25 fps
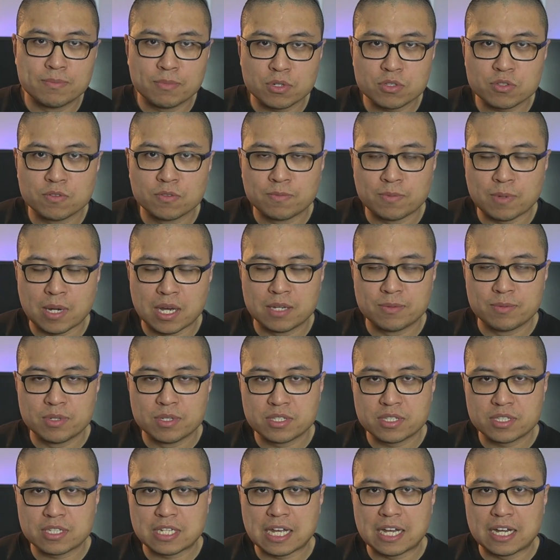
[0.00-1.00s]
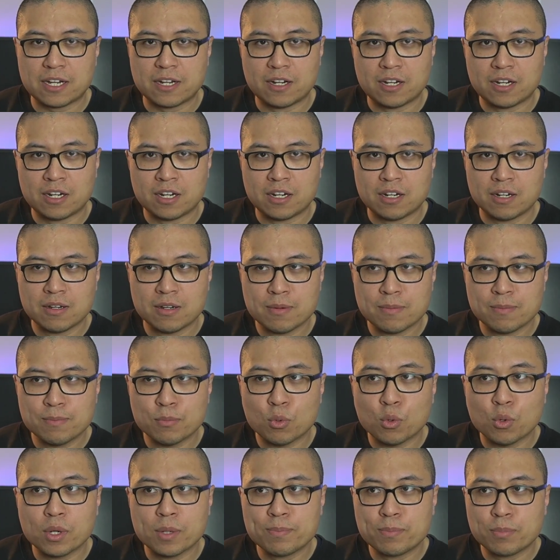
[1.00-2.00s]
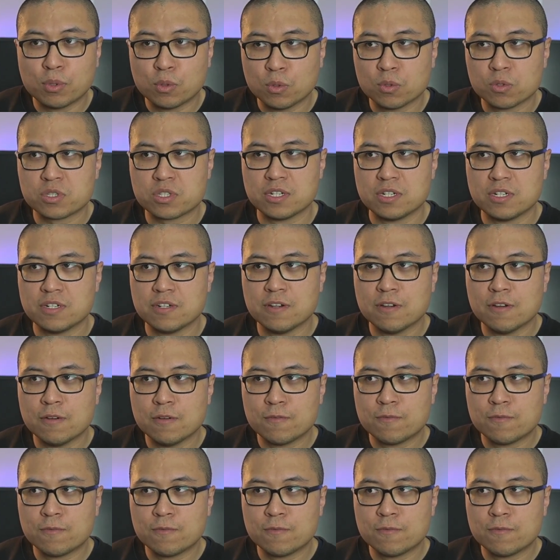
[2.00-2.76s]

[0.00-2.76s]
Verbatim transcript: muscle fibers that are more important